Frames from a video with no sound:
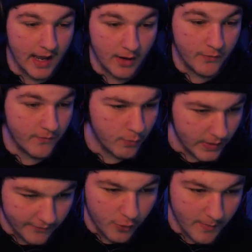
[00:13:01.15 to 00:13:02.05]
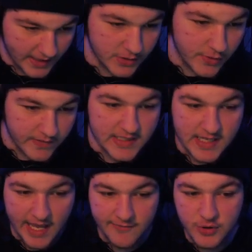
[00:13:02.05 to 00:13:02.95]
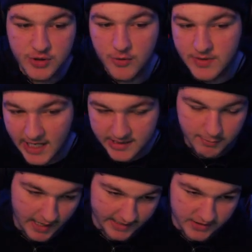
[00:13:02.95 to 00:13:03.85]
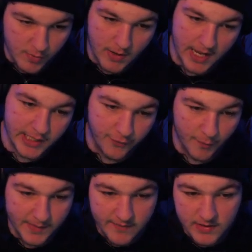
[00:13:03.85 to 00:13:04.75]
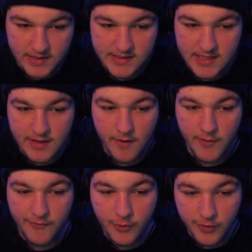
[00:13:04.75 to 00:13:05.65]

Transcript: uh, win four matches with at least eight first owned Dutch players, so players from Netherlands in the